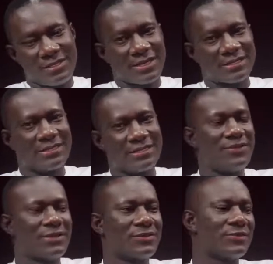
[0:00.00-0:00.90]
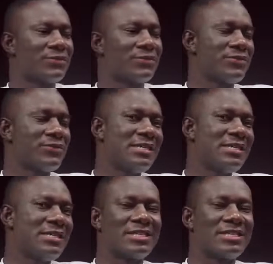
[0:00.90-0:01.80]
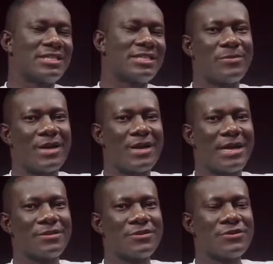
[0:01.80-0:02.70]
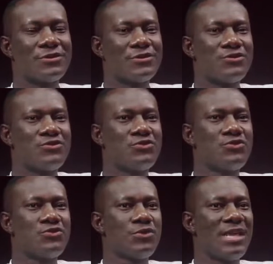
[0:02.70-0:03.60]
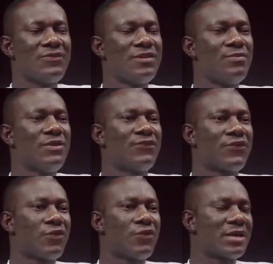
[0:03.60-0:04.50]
Francis Xavier Sosu, he is a visionary man who, even before